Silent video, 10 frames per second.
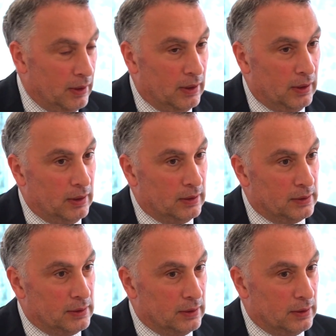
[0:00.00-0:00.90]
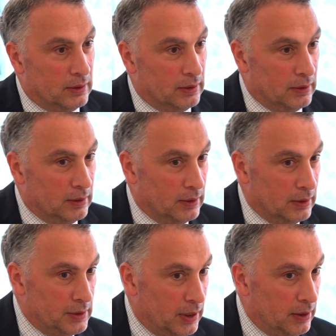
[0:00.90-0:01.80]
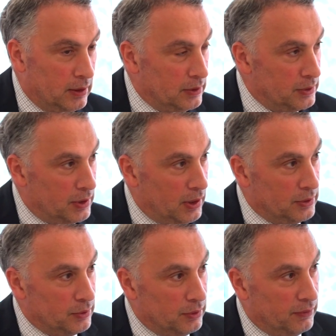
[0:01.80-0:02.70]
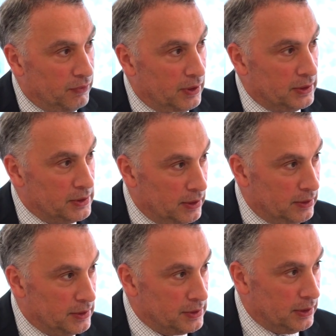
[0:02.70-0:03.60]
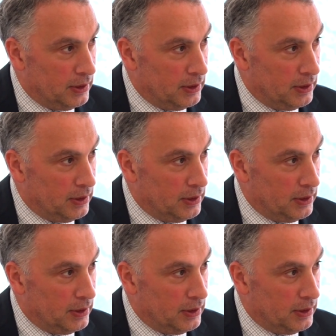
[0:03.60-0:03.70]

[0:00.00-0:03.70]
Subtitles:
and taking into account all the volatility